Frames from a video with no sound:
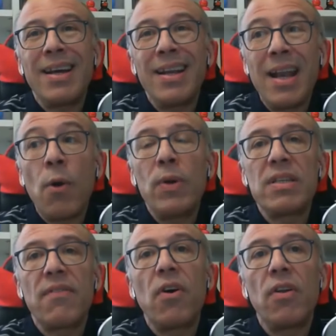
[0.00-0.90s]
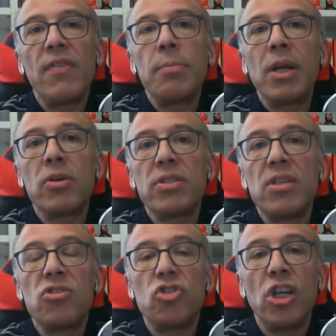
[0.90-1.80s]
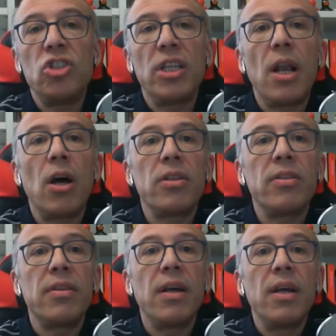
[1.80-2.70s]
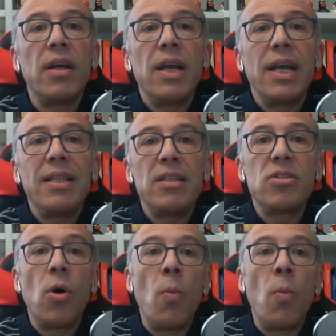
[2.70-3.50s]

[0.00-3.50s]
and now is evolved because it's changed a lot